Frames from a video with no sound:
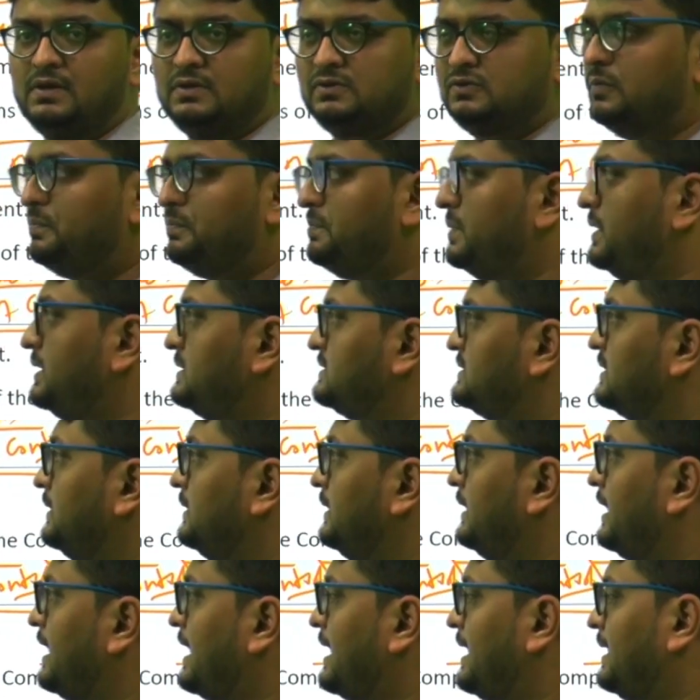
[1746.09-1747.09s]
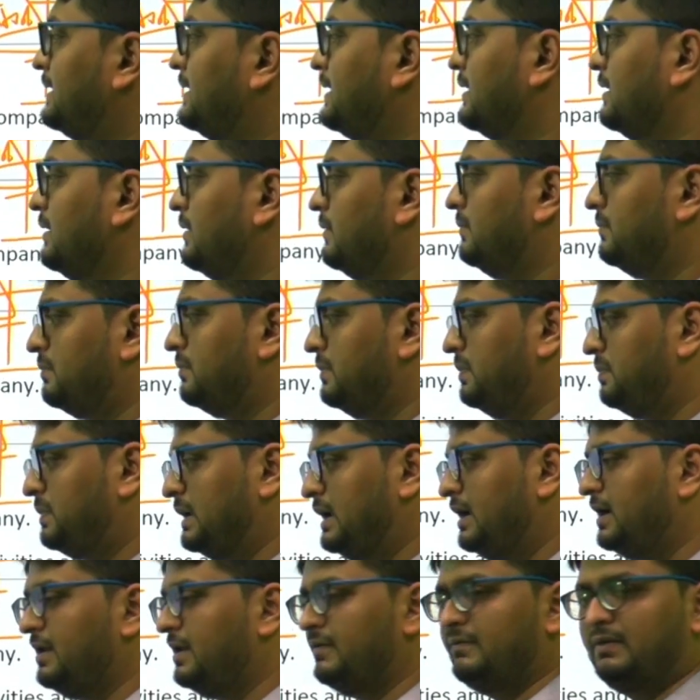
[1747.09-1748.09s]
So Pitt's India Act
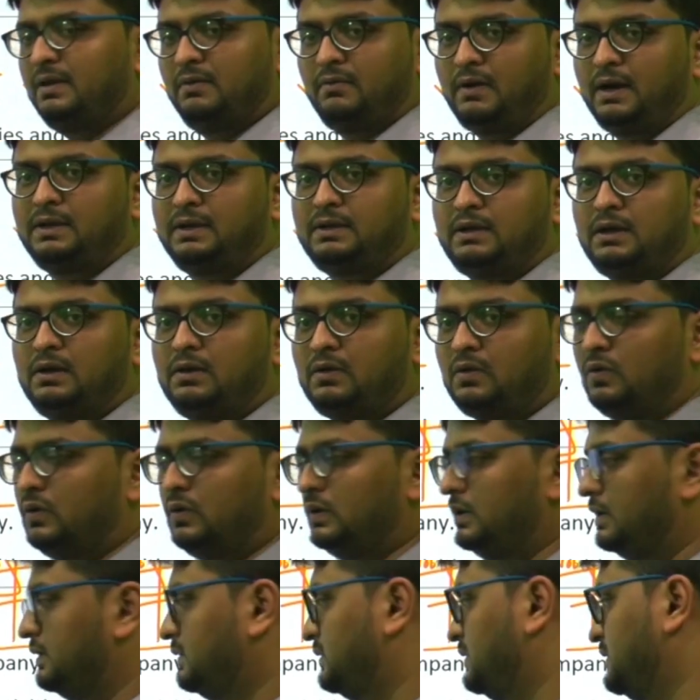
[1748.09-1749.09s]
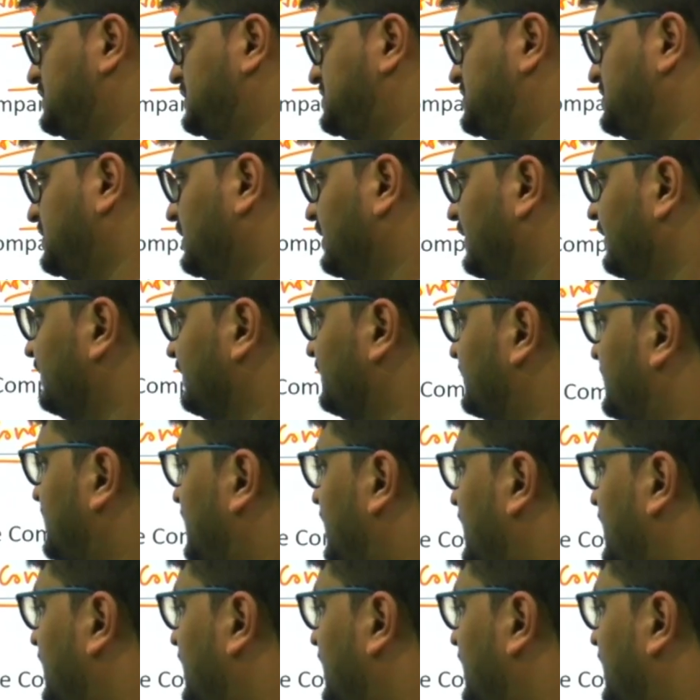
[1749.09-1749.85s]
played a vital role in this. The